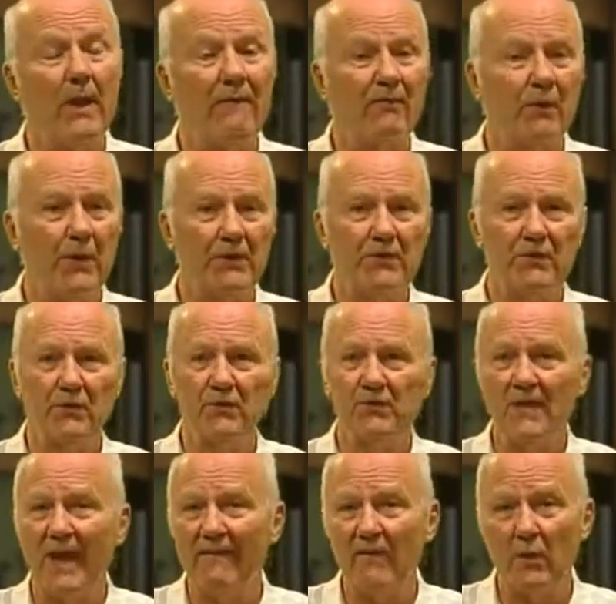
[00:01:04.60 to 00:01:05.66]
we have
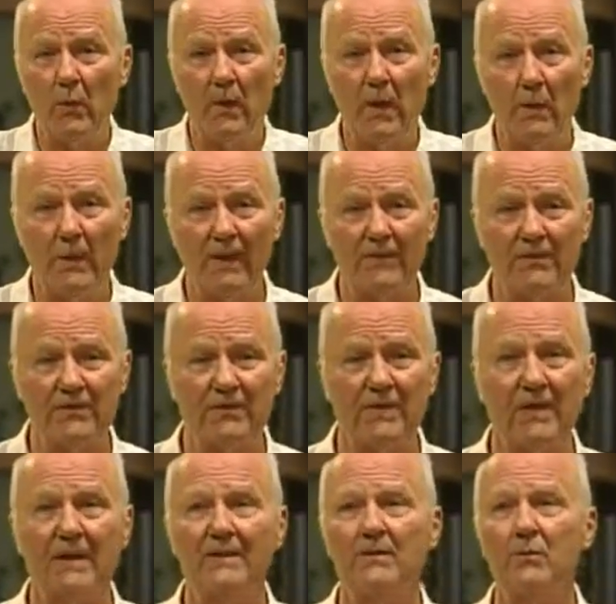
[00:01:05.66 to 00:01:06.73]
Christians everywhere, we have
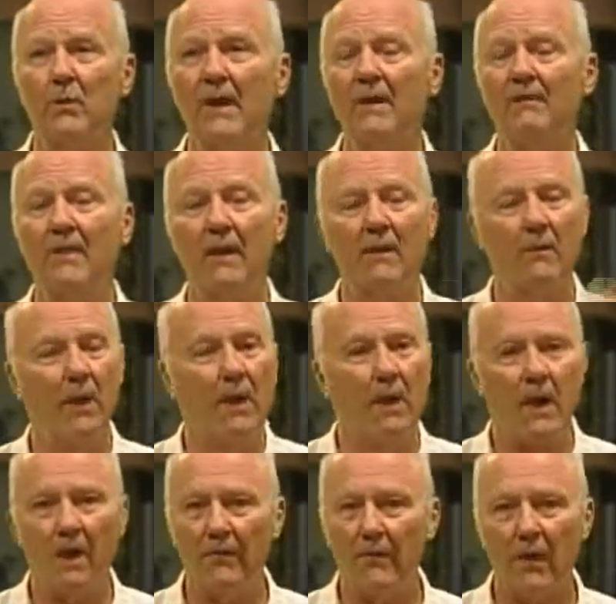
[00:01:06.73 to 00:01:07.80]
Sikhs,
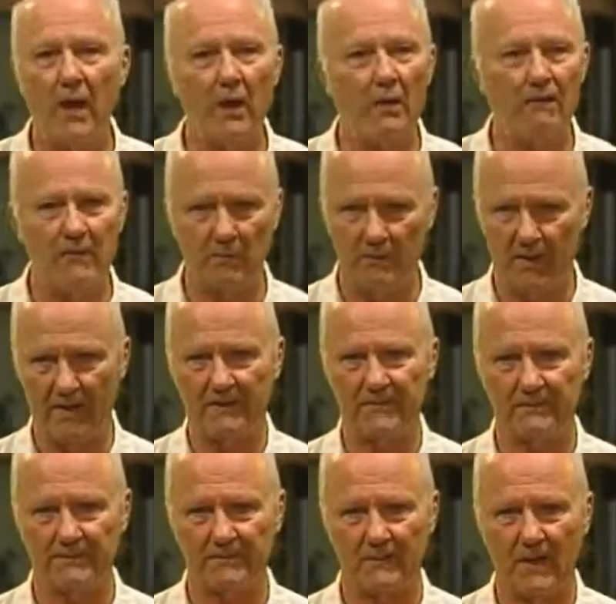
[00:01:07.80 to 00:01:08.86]
they're all over the
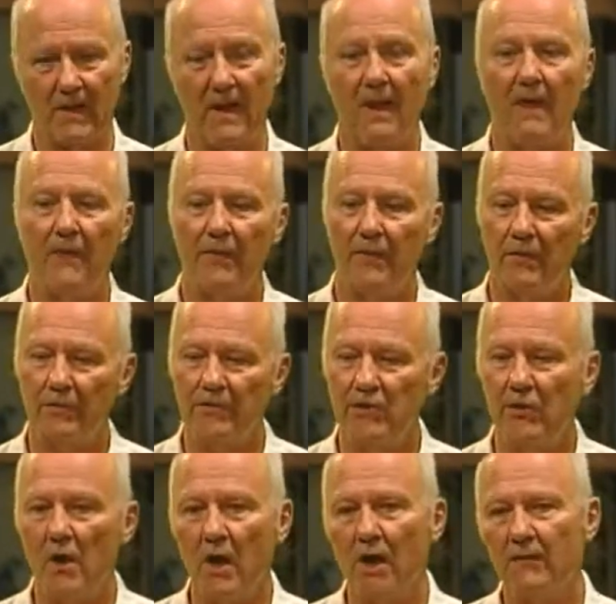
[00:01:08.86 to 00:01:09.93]
place.
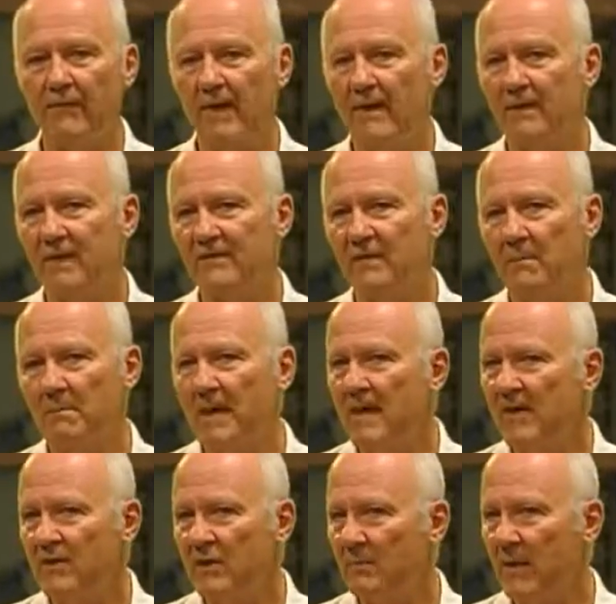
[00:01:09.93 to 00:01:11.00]
Geography doesn't
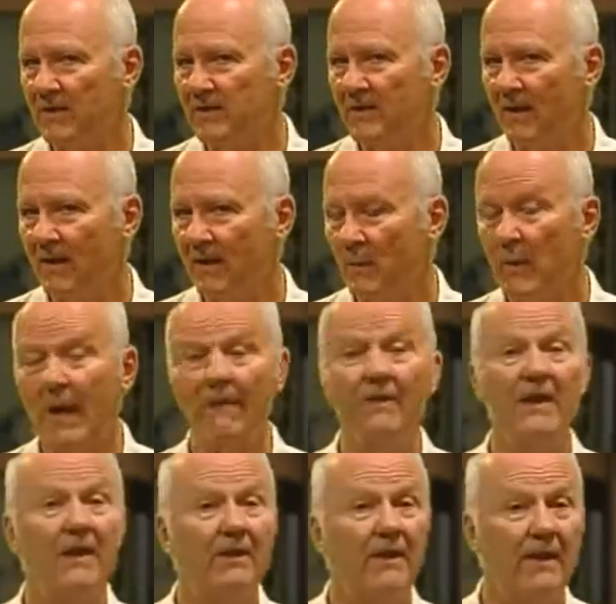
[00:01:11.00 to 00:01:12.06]
mean too much now. We have
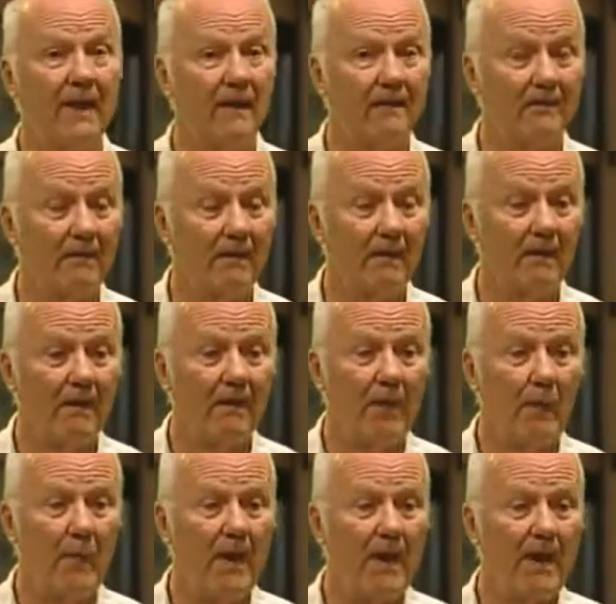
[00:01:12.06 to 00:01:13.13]
the internet.
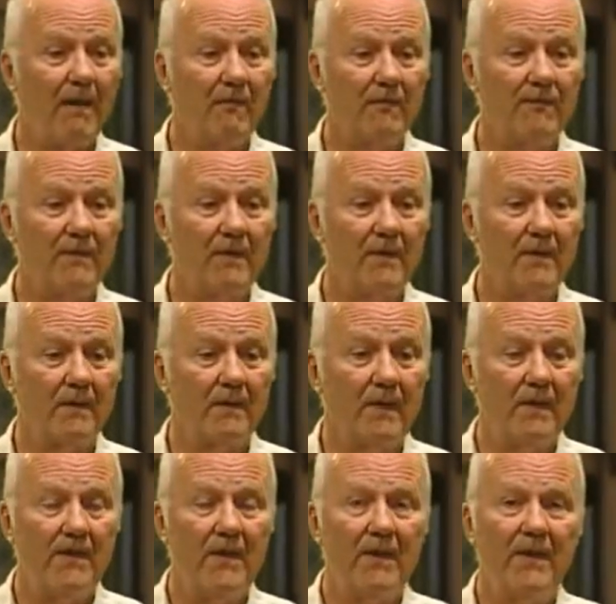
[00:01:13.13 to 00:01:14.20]
We have the
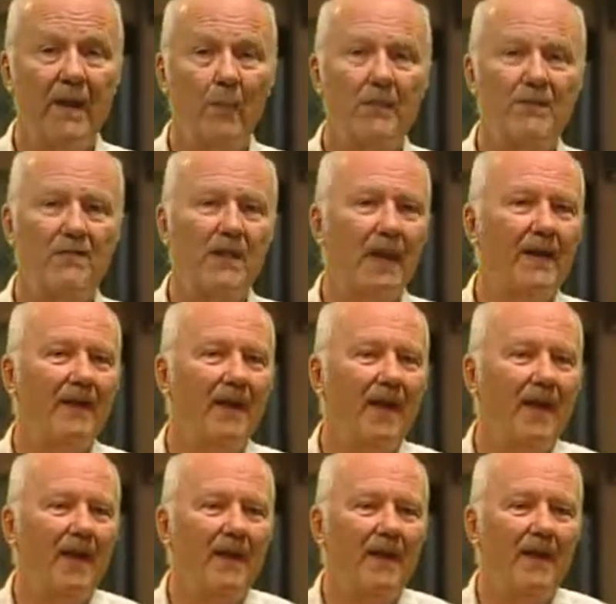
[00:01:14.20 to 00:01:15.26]
internet, which is like
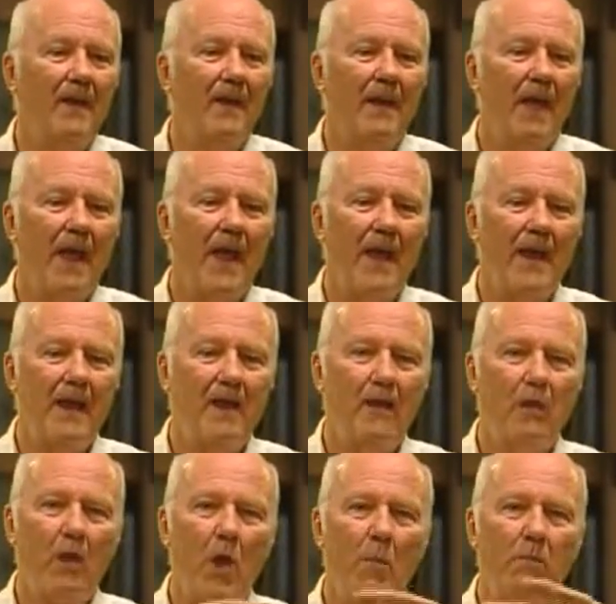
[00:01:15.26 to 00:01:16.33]
a
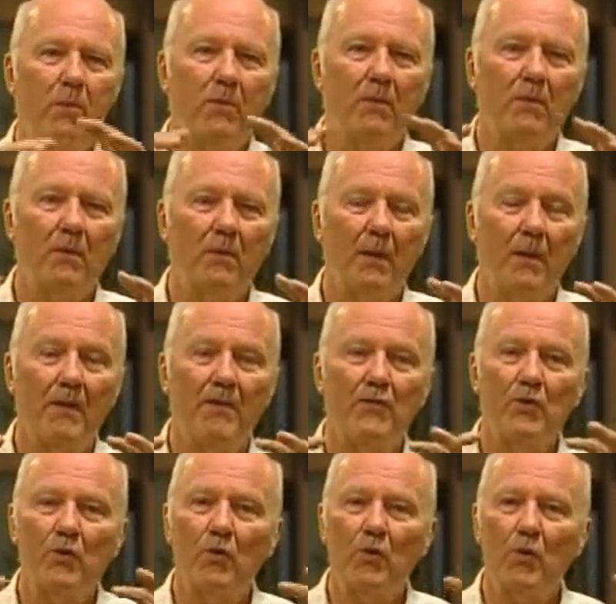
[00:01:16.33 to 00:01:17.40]
global
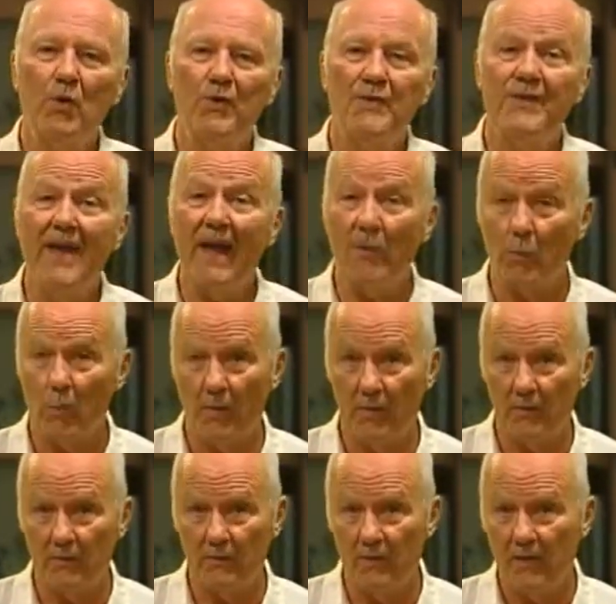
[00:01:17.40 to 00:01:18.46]
neural
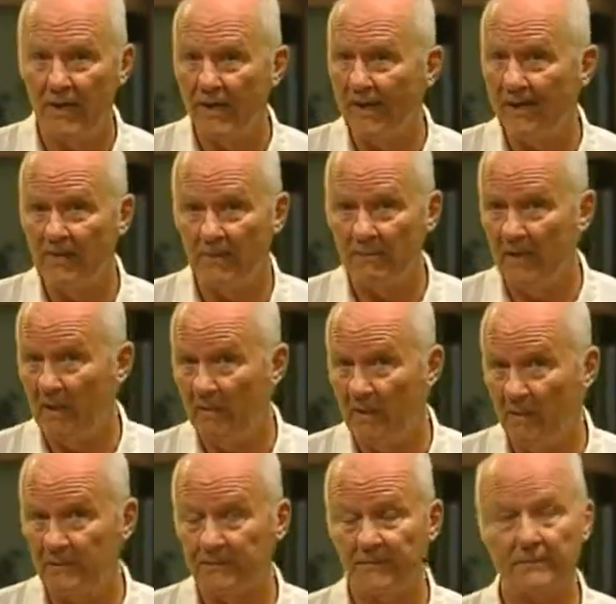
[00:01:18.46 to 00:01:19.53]
network connecting people.